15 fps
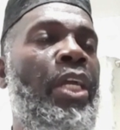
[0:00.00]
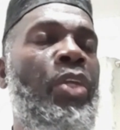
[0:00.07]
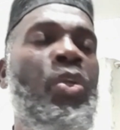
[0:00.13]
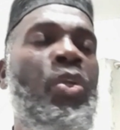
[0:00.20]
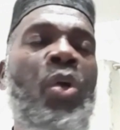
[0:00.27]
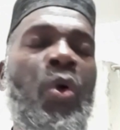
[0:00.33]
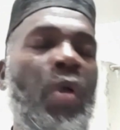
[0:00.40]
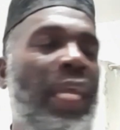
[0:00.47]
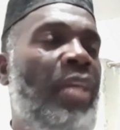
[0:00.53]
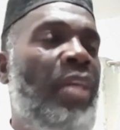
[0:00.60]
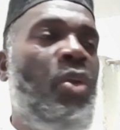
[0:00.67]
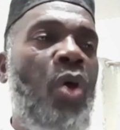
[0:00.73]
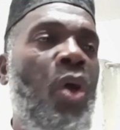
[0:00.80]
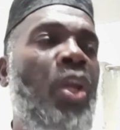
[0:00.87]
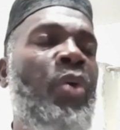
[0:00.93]
you
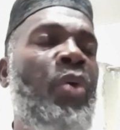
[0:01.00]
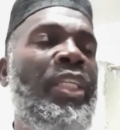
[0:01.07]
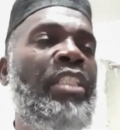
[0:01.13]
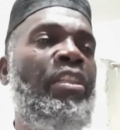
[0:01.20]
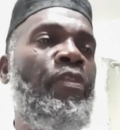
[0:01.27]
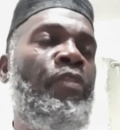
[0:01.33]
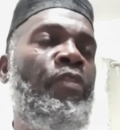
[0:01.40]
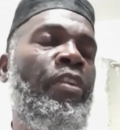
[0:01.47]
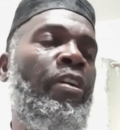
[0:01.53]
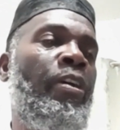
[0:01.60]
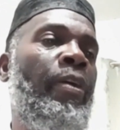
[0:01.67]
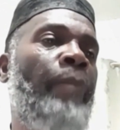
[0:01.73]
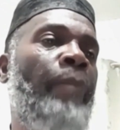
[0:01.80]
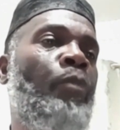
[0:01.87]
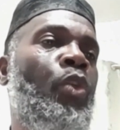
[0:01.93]
can always defer
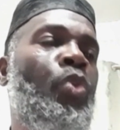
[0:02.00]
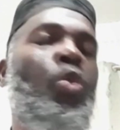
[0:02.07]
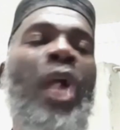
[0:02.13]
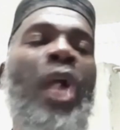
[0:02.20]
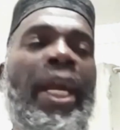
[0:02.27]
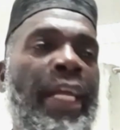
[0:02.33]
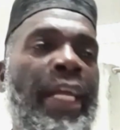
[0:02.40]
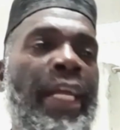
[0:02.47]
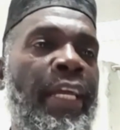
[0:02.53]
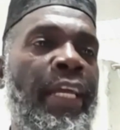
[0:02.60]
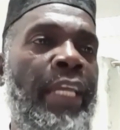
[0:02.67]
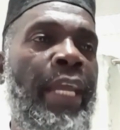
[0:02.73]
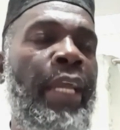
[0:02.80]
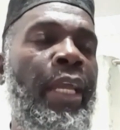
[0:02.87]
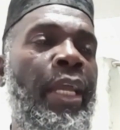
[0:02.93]
to another
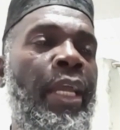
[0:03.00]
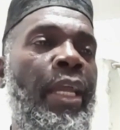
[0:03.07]
year.